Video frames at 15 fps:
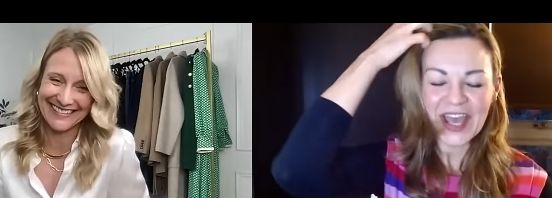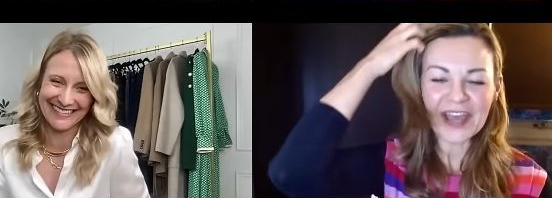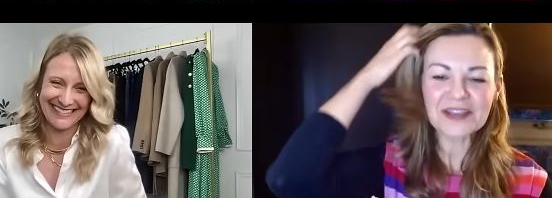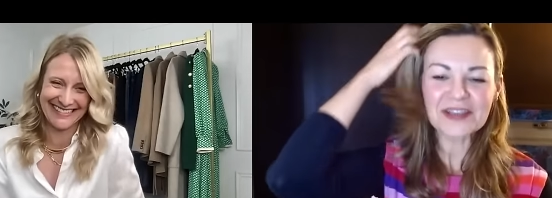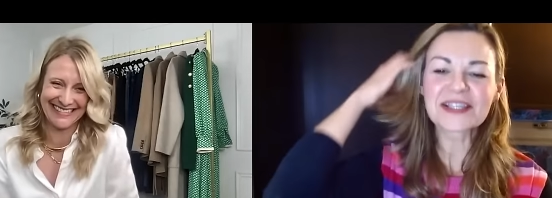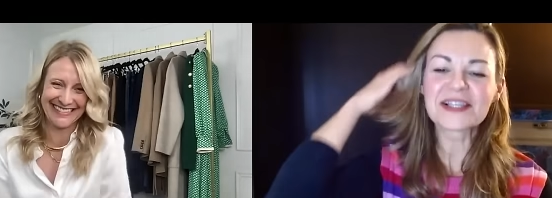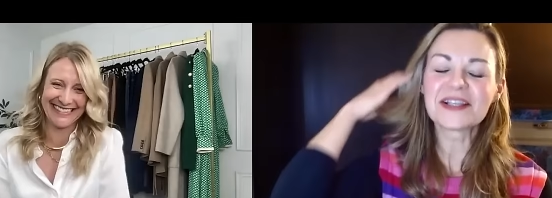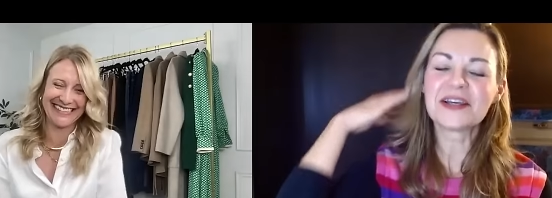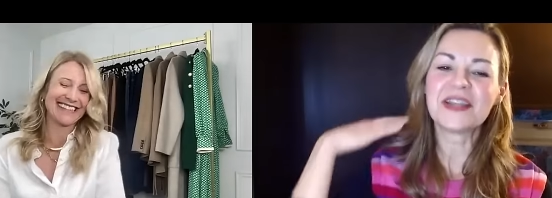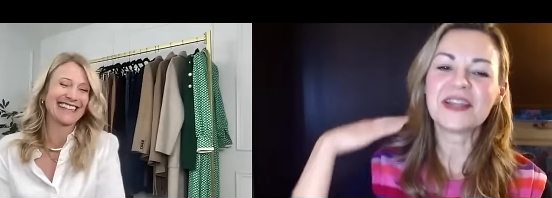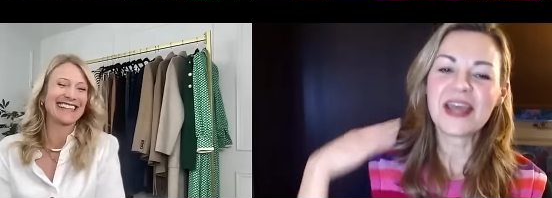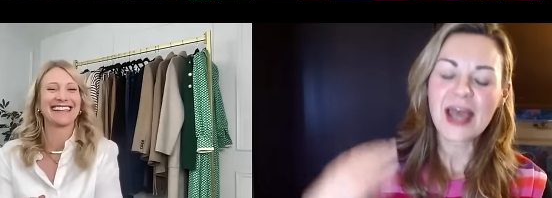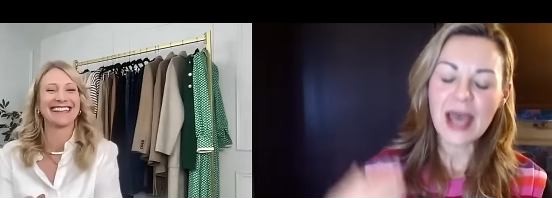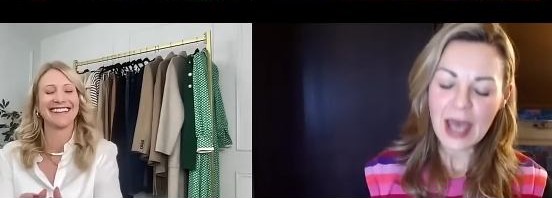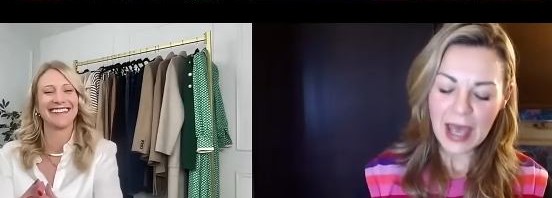Speaker 1: Excellent.
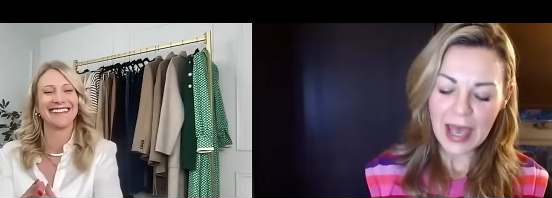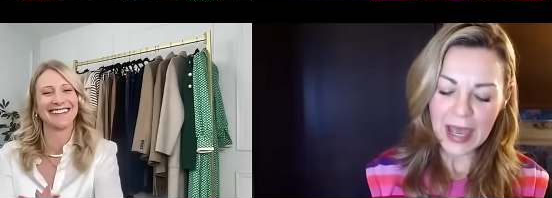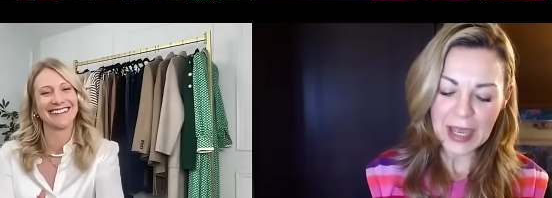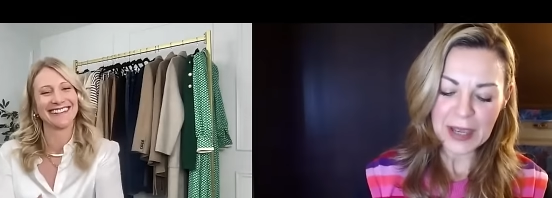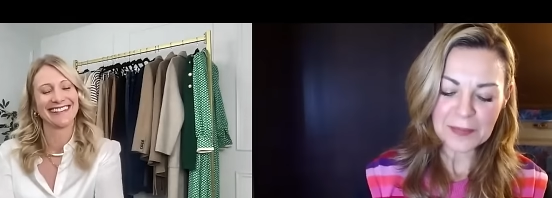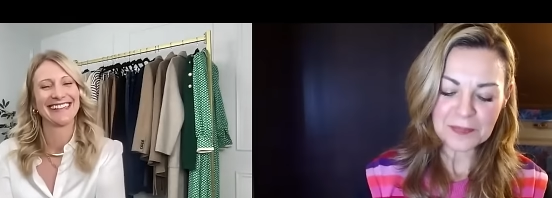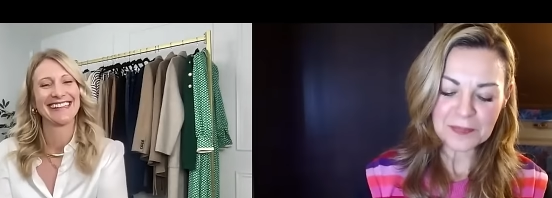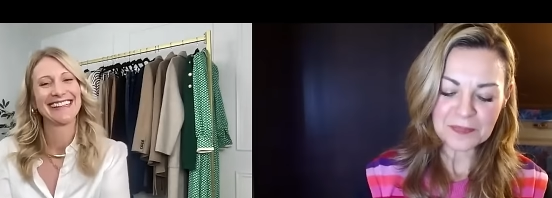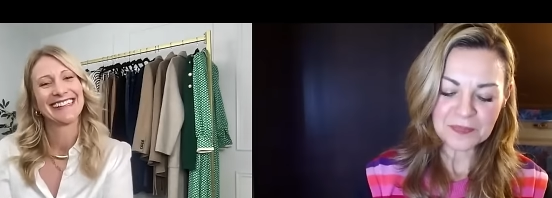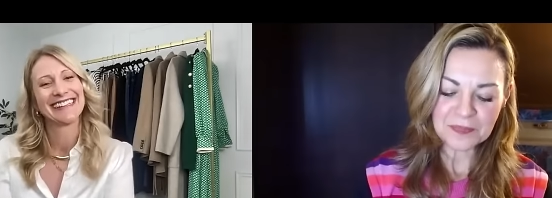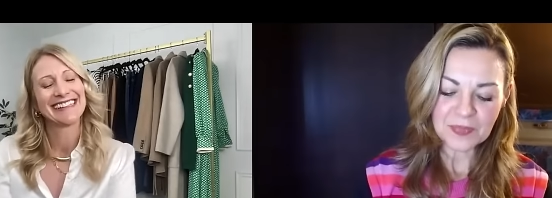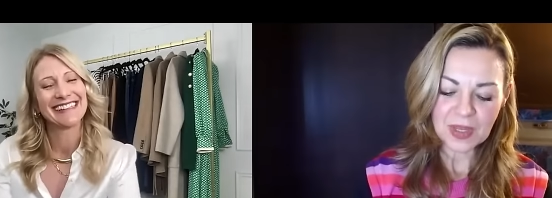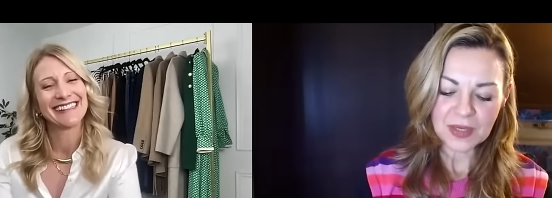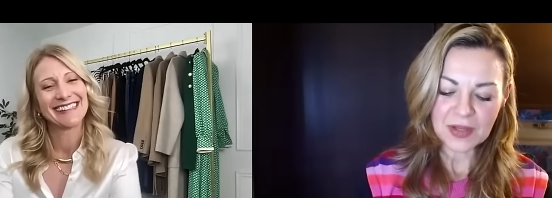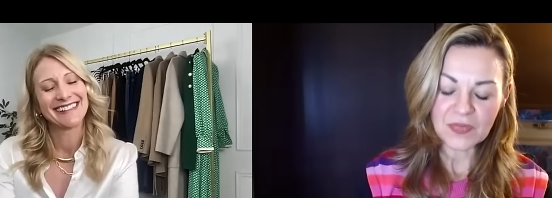Um,
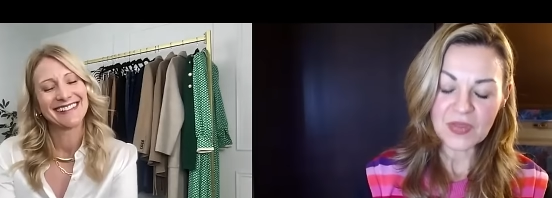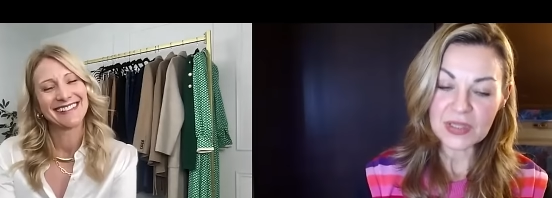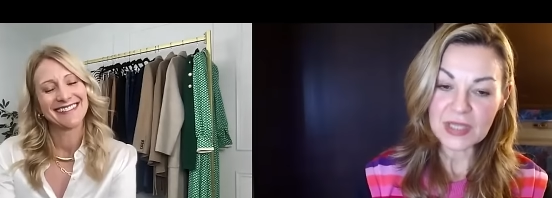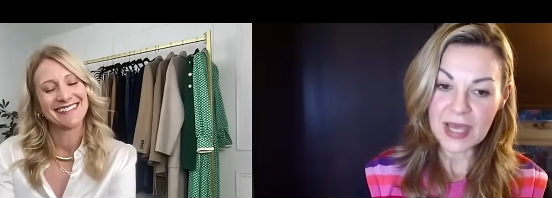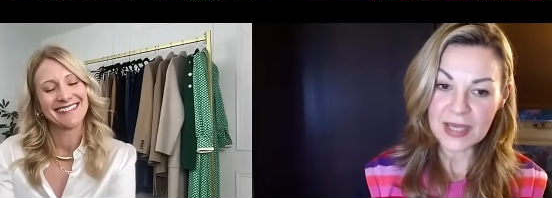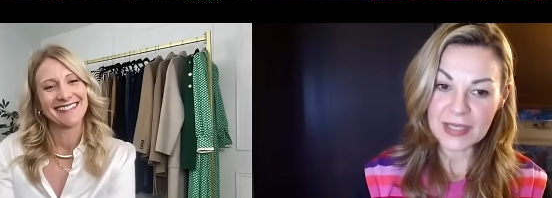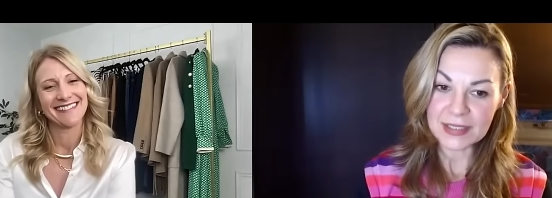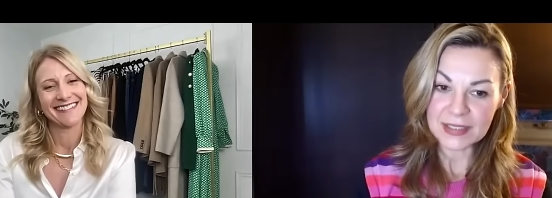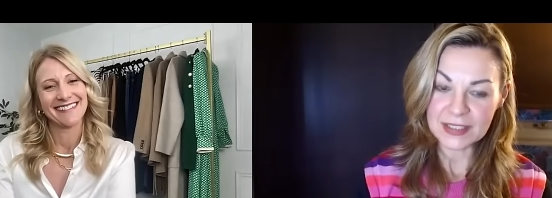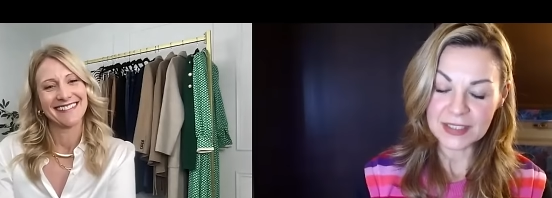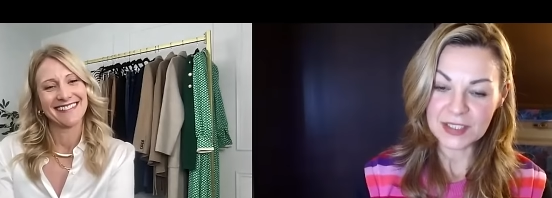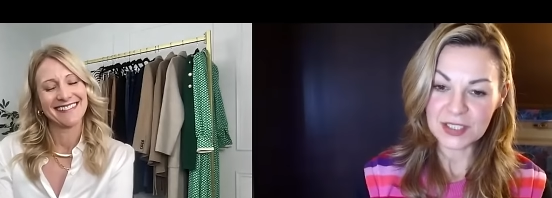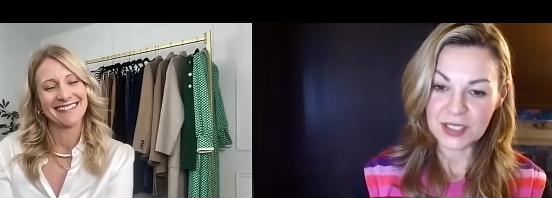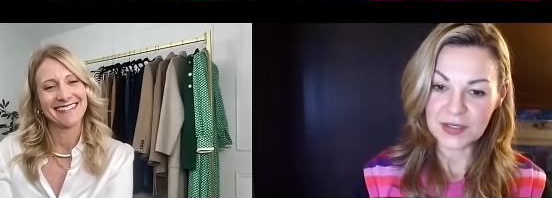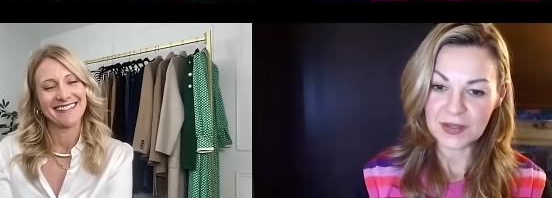now, the
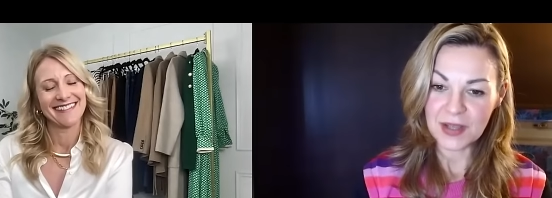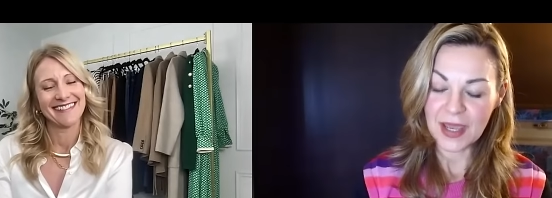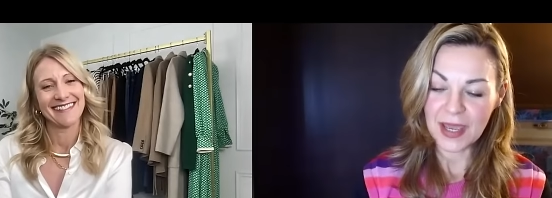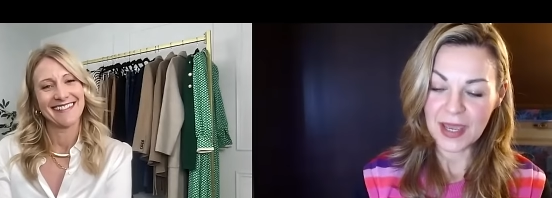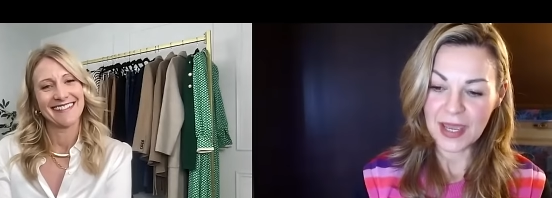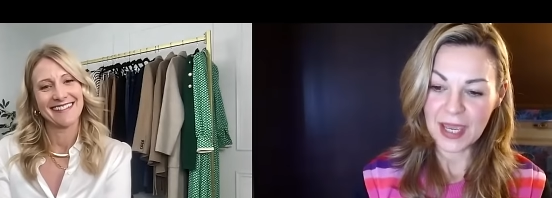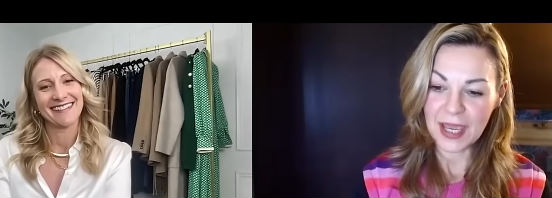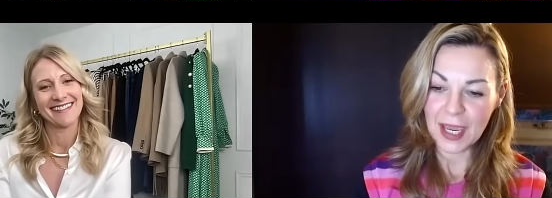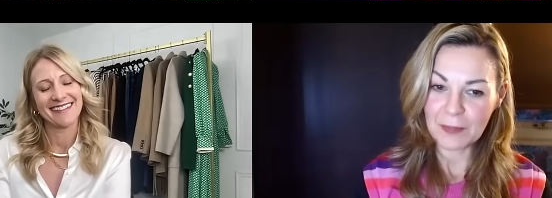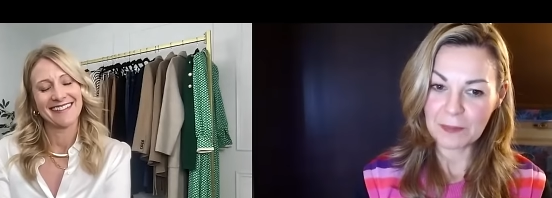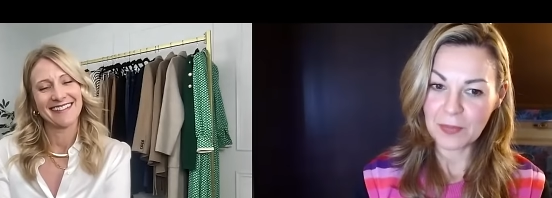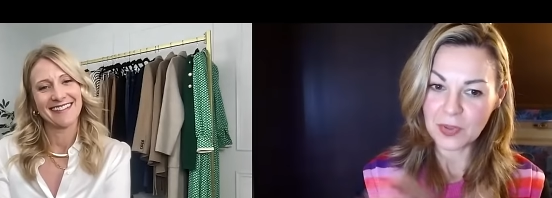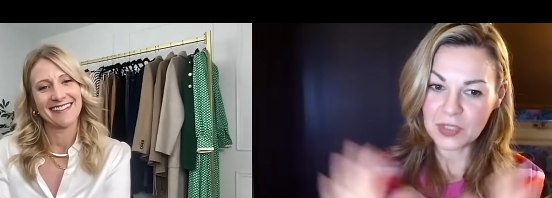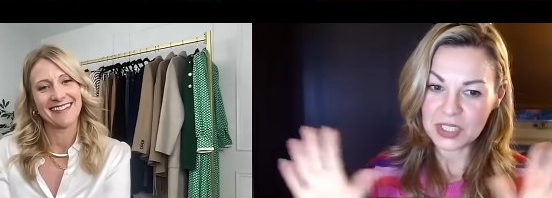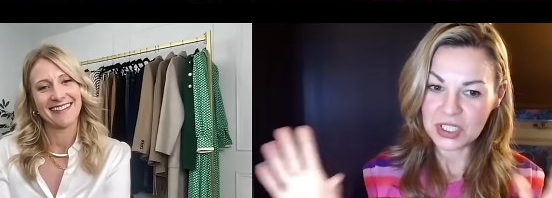last uh,
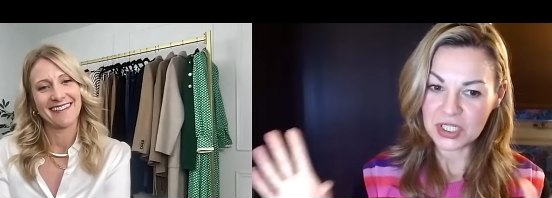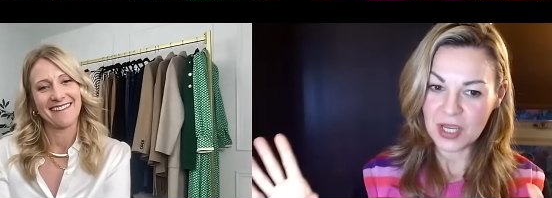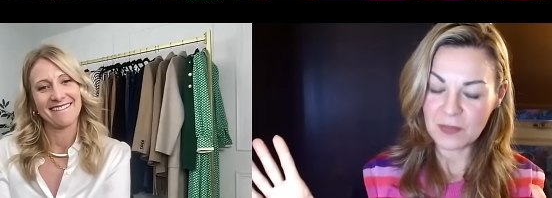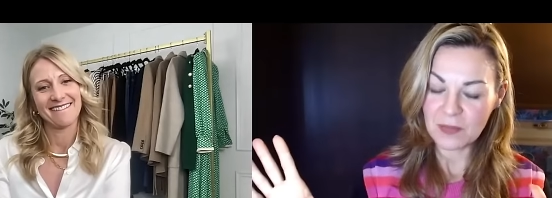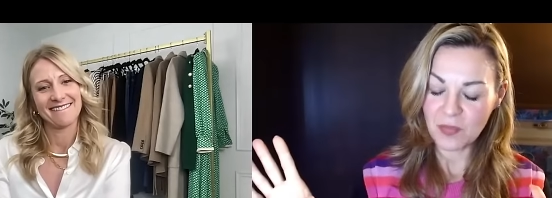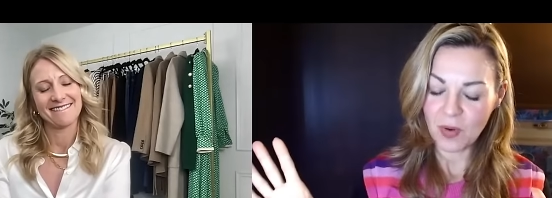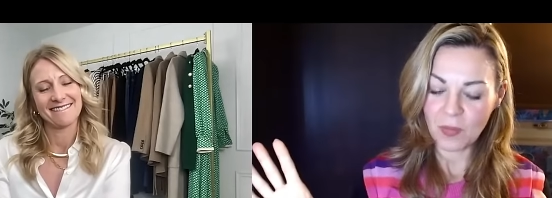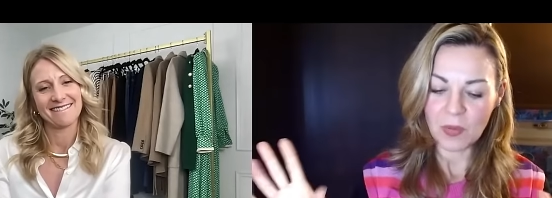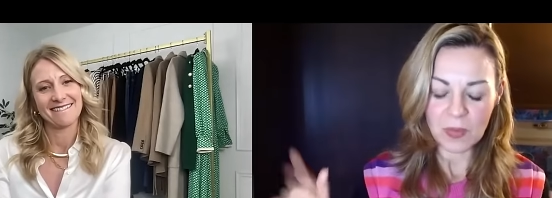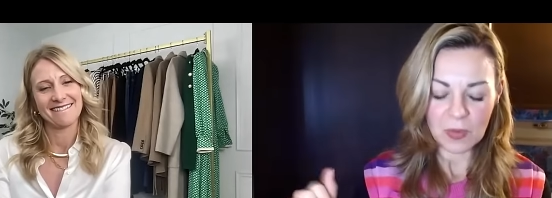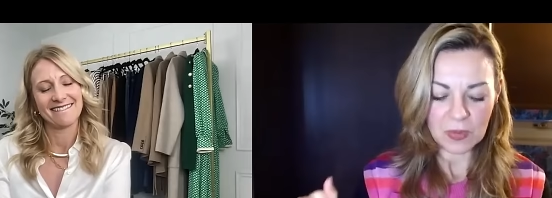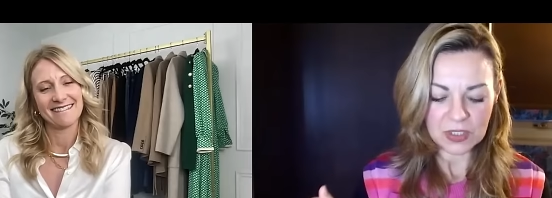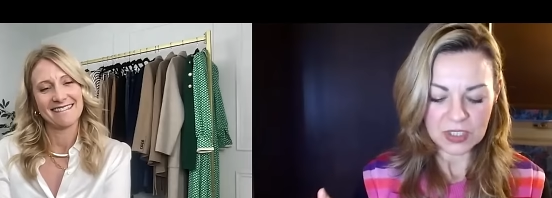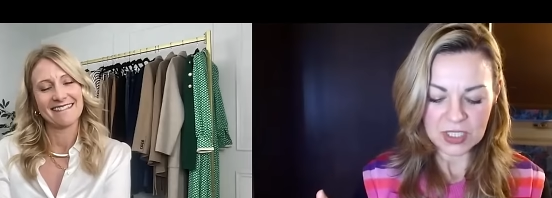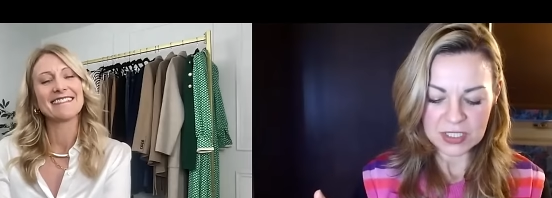body shape problem I
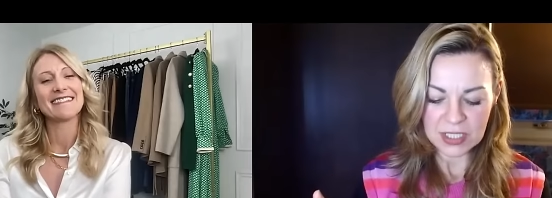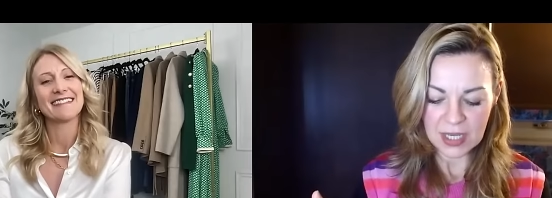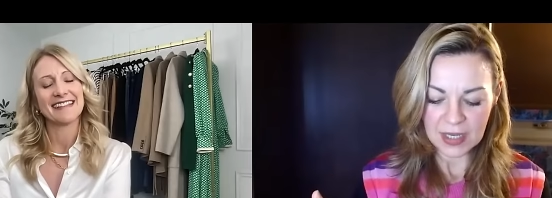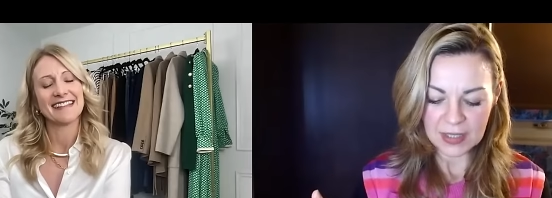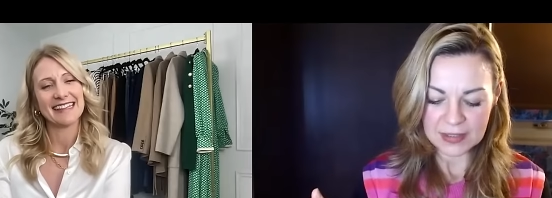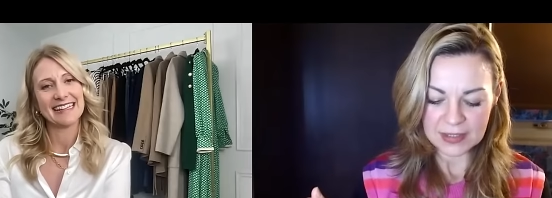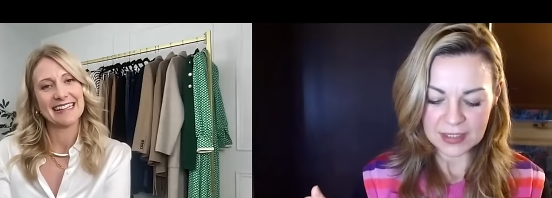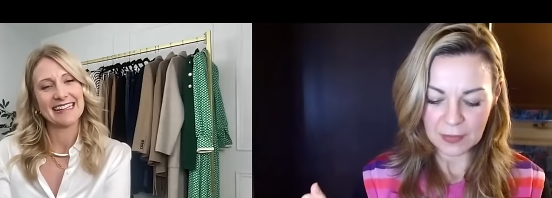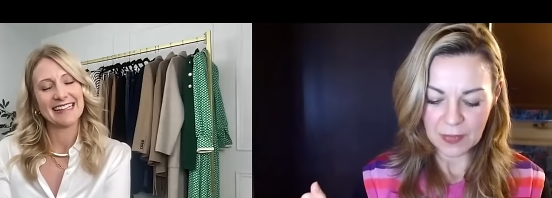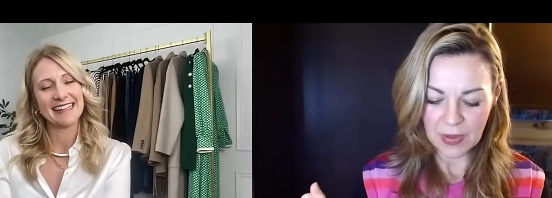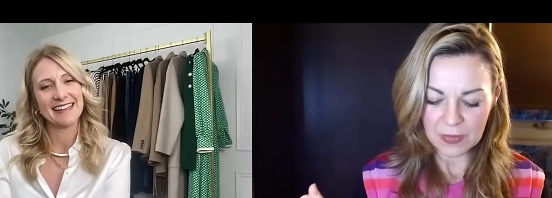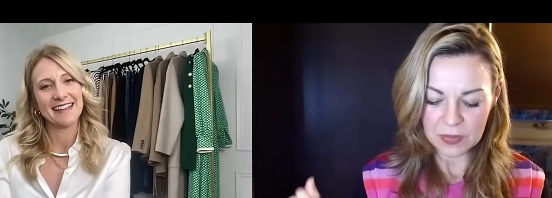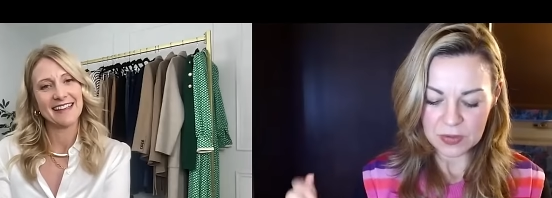wanted to ask about.